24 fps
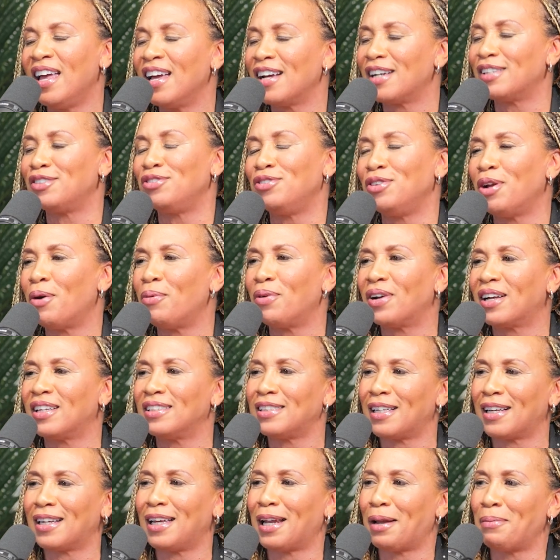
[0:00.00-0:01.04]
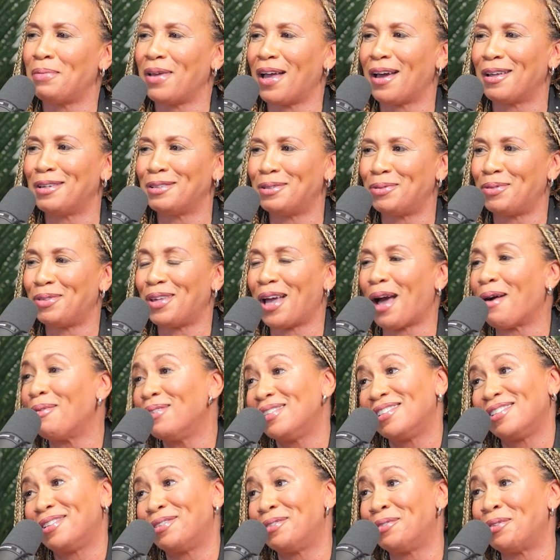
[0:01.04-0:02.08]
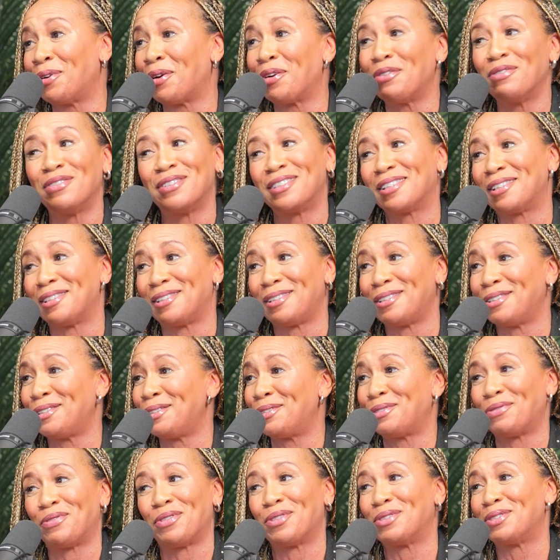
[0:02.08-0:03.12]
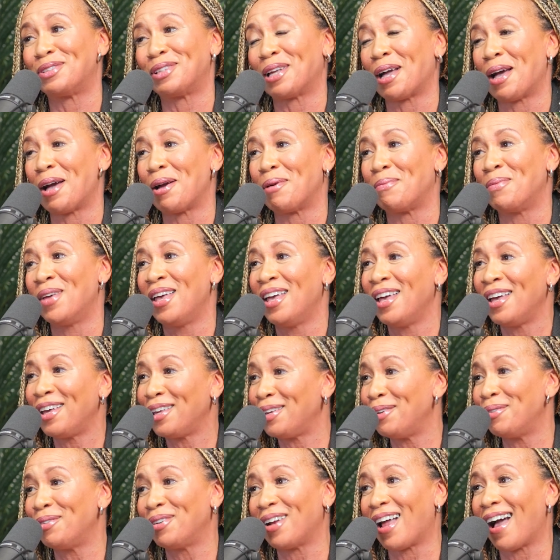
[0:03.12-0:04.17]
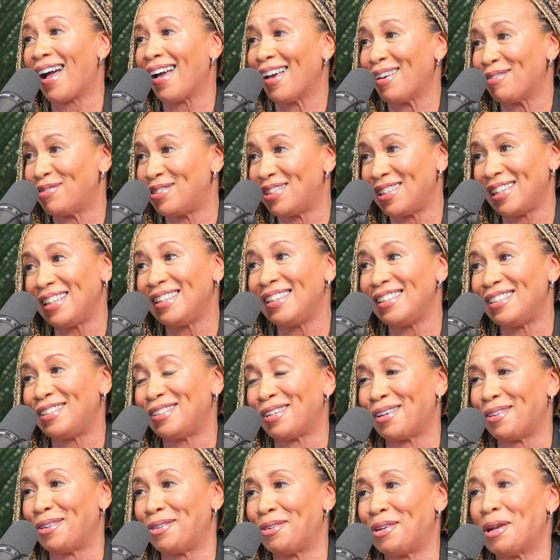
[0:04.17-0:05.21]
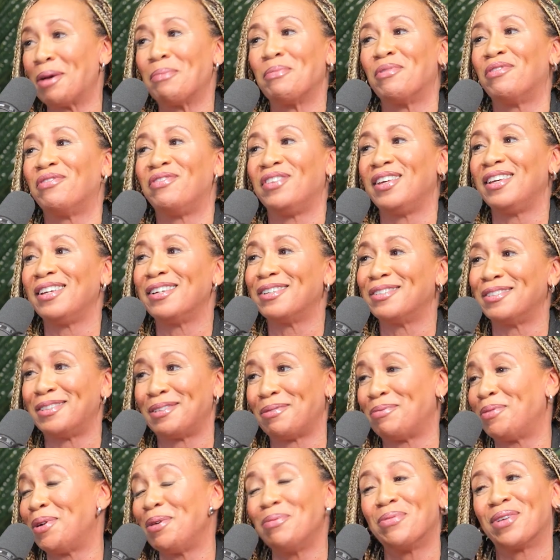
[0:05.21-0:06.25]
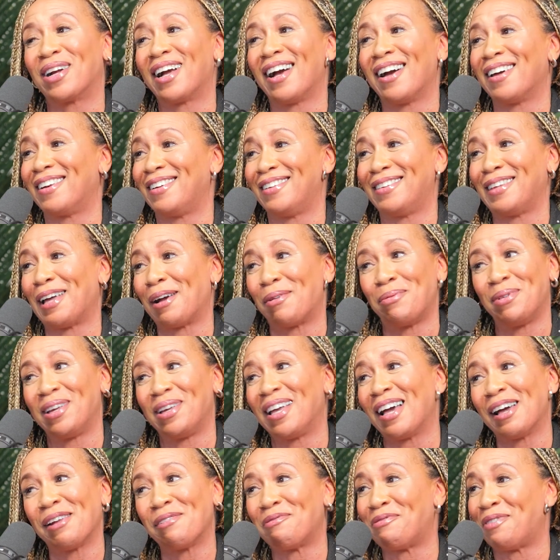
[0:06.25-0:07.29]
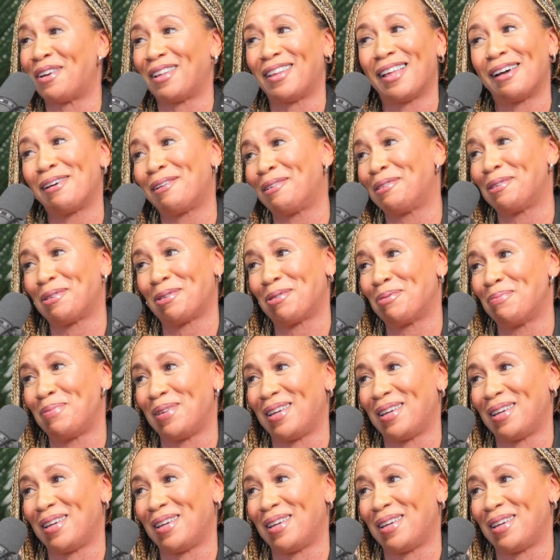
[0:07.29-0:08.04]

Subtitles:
Because you know what, can I be honest with you? I was a little nervous because this is the first time you and I have seen each other a number of years, and we were kind of fell out a little